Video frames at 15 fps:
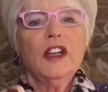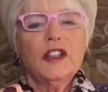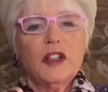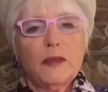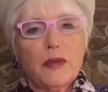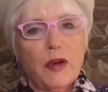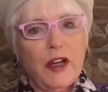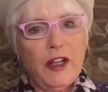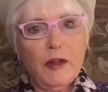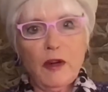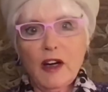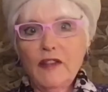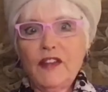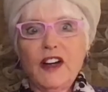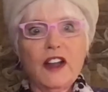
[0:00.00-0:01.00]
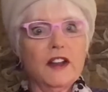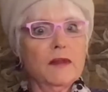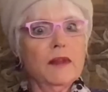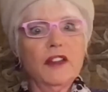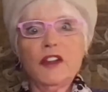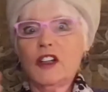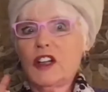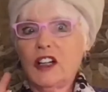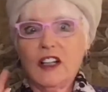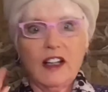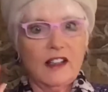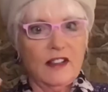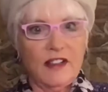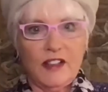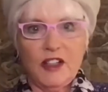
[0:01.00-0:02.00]
to pray to our Father, Mother God
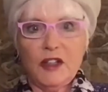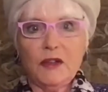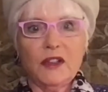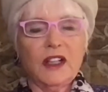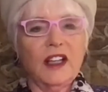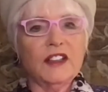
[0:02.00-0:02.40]
in secret,